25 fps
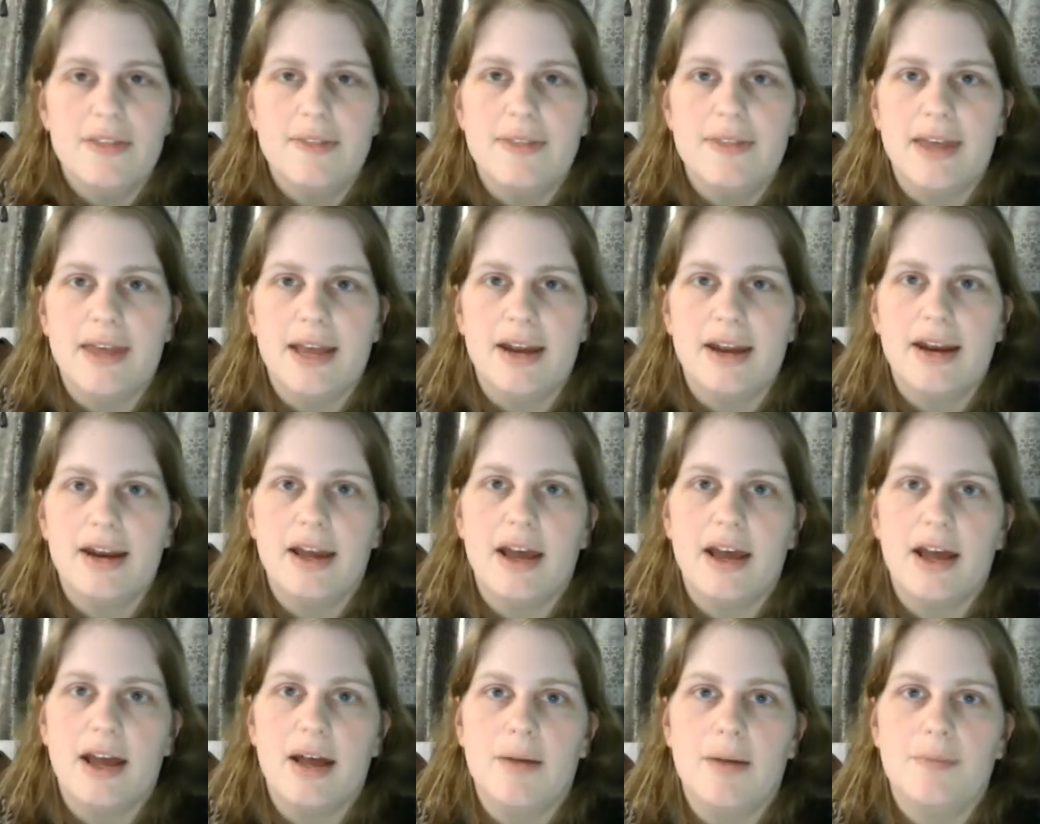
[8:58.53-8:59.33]

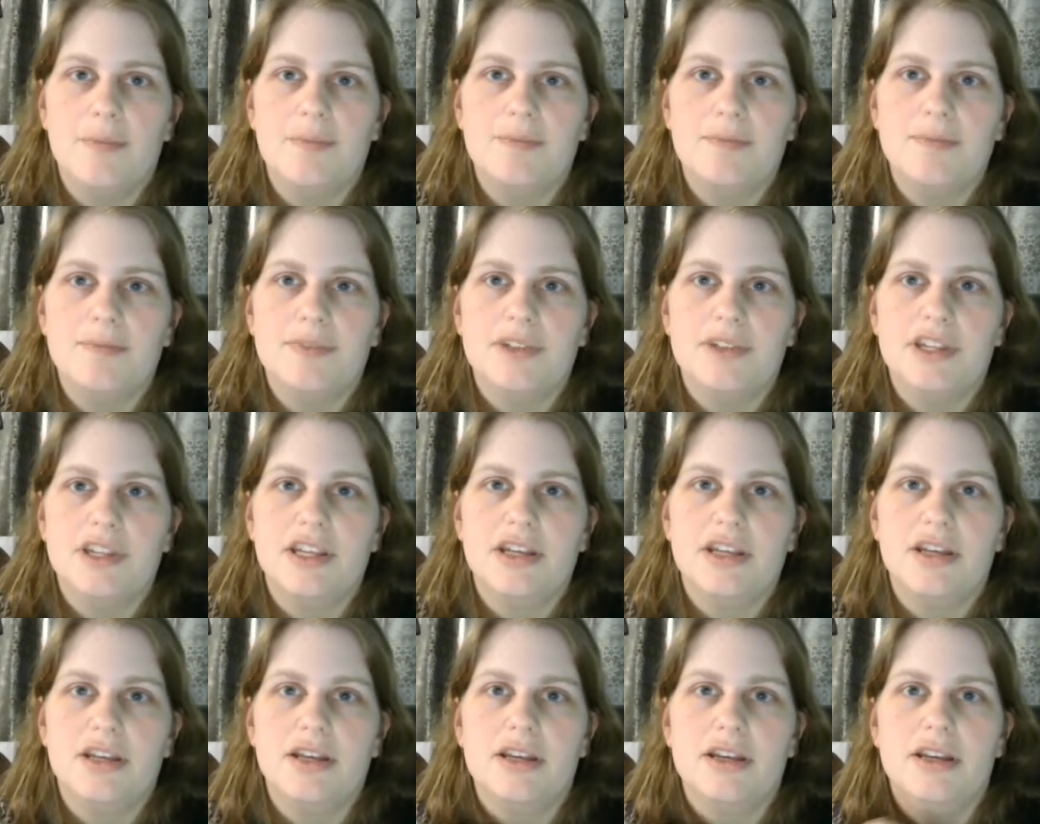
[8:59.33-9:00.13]
then
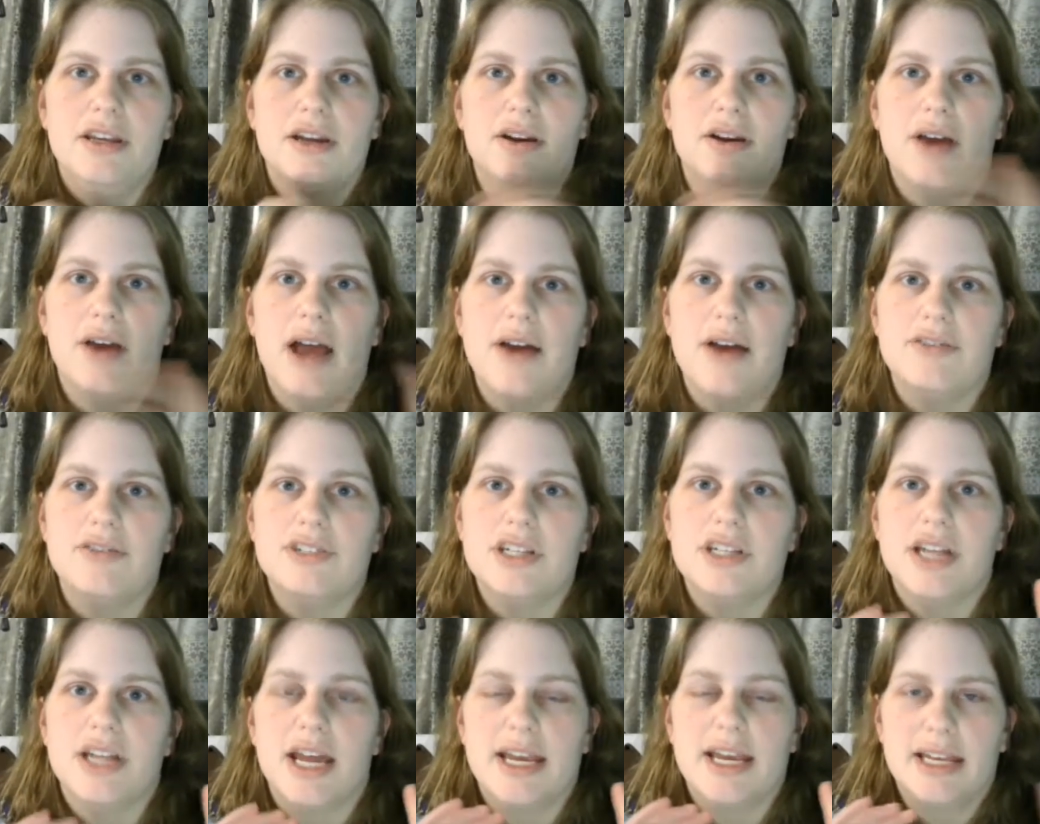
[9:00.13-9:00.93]

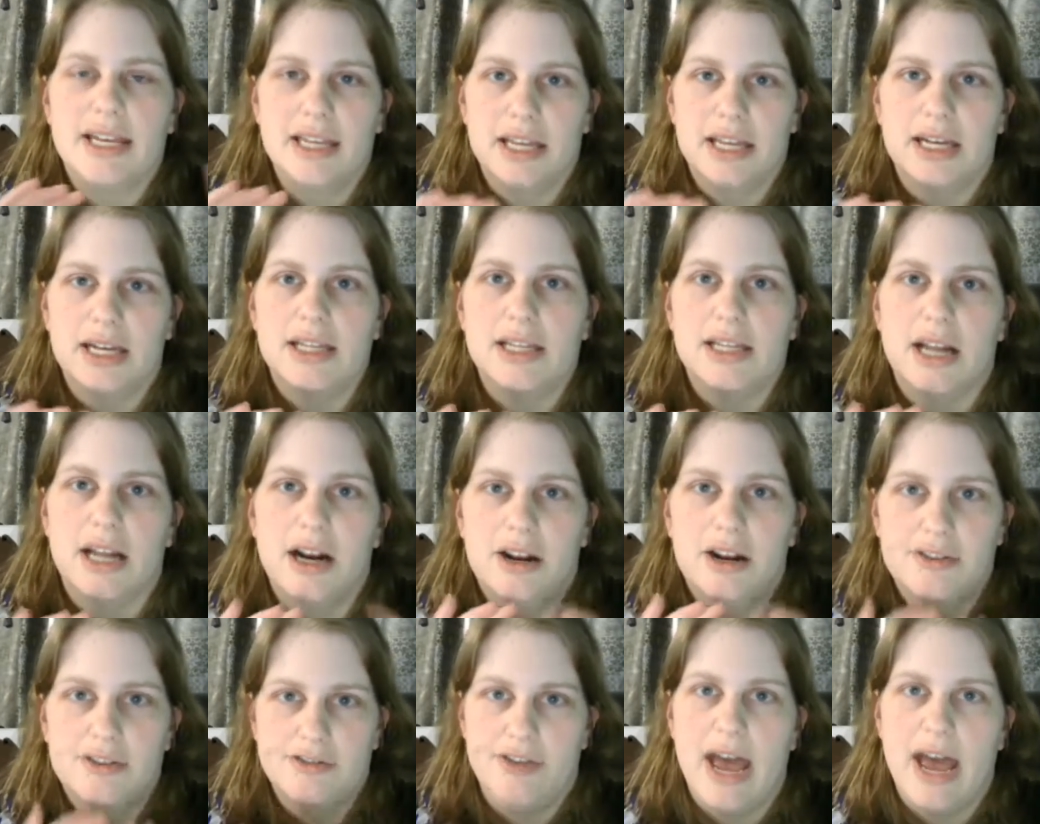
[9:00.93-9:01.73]
have to like get in
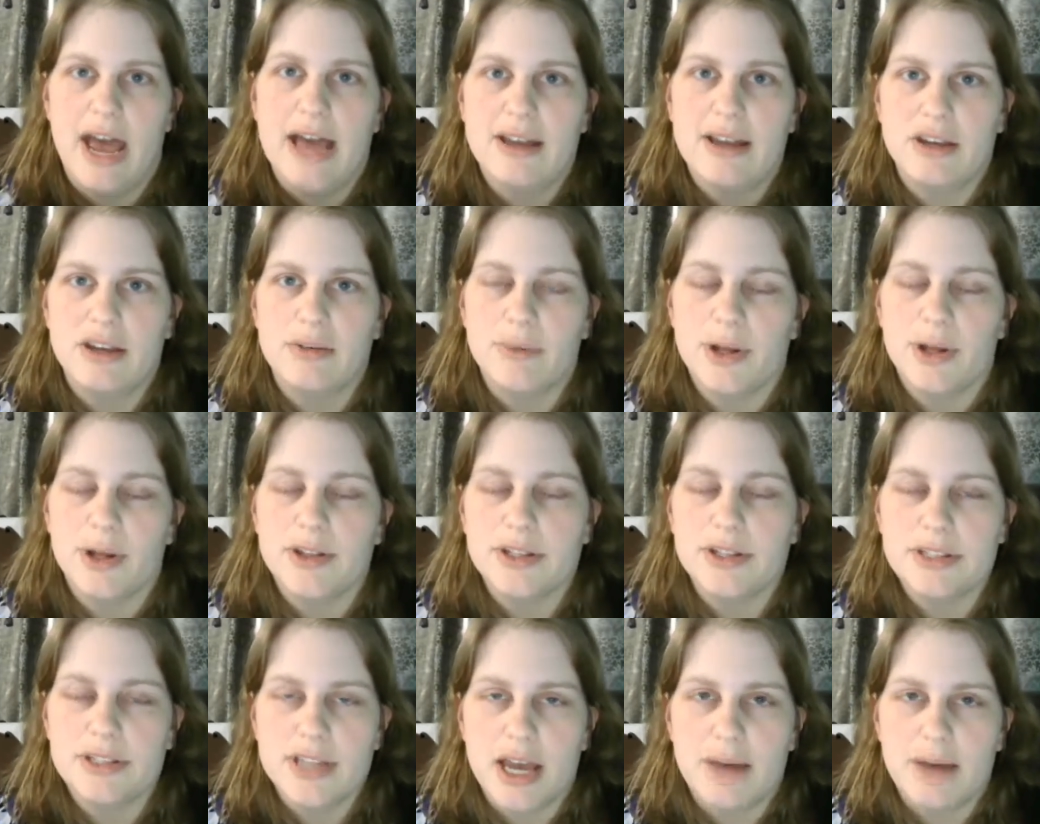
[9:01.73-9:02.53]
there and vacuum
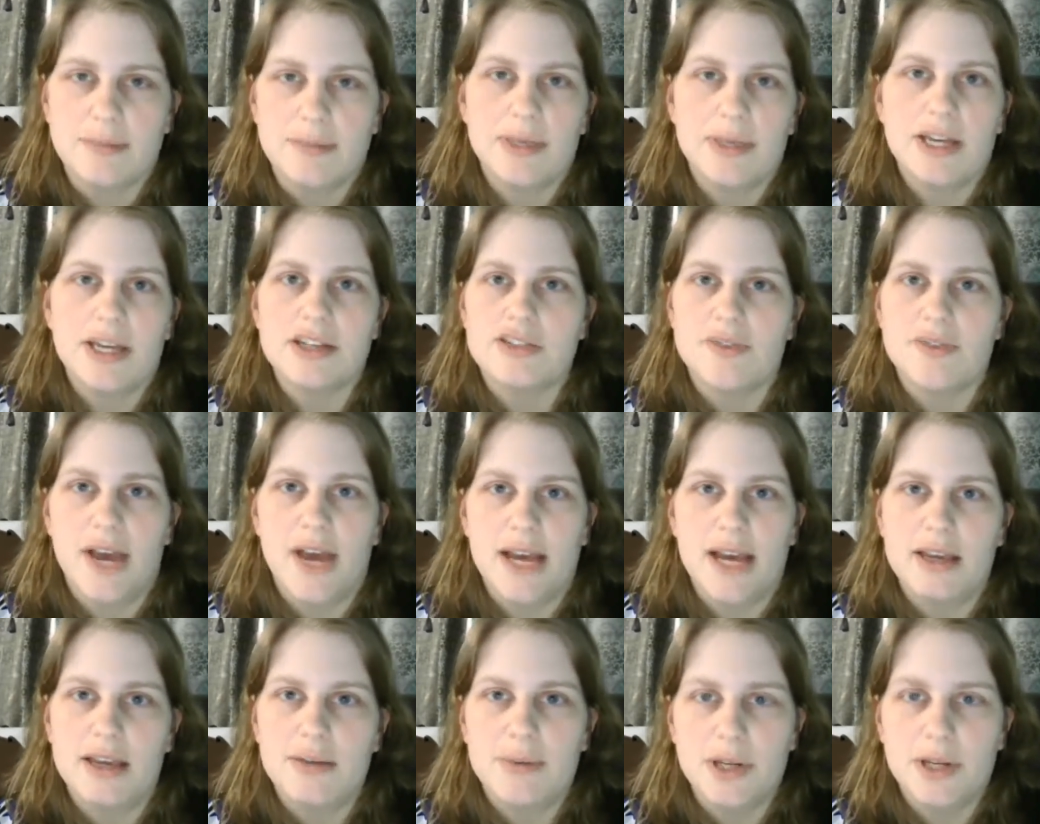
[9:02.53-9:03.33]
all the time, because
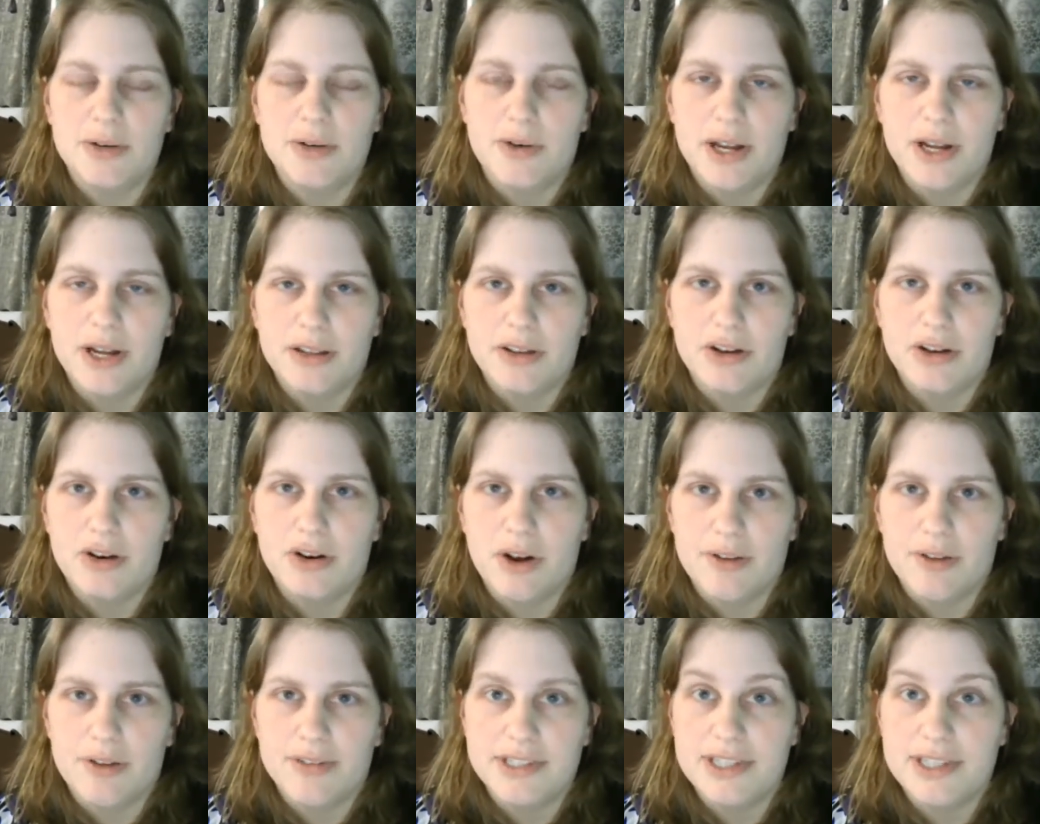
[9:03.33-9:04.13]
vacuuming around the
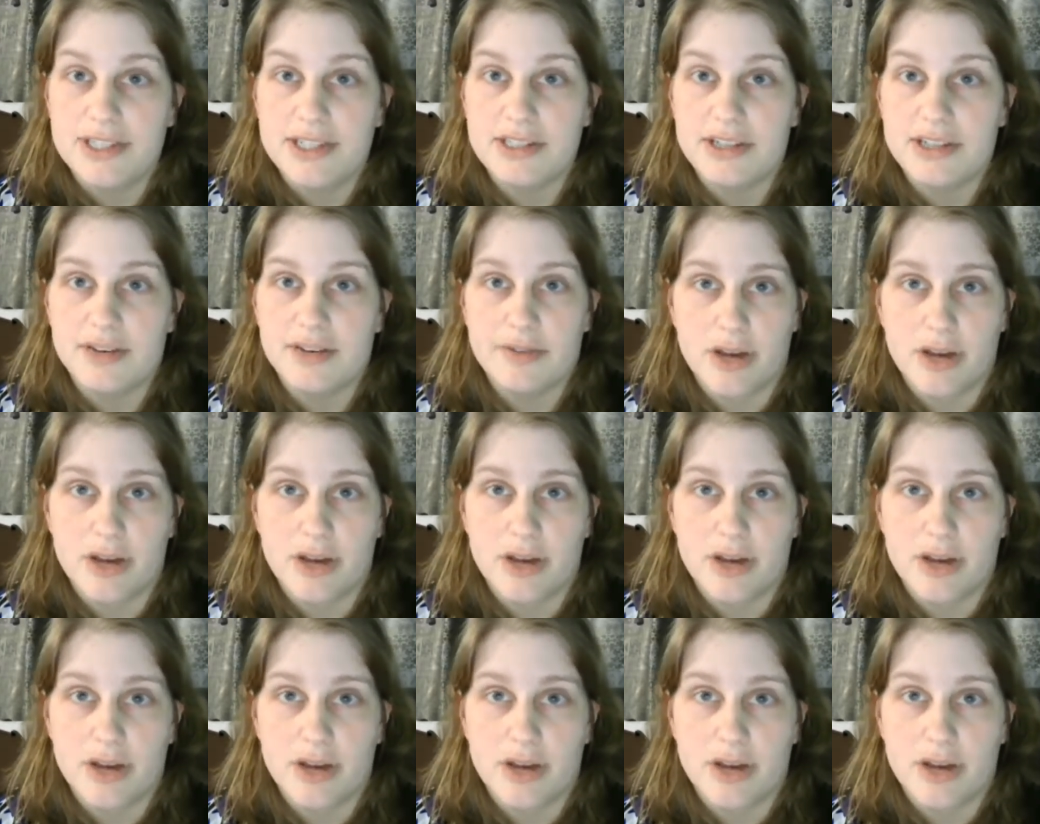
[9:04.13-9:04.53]
crevices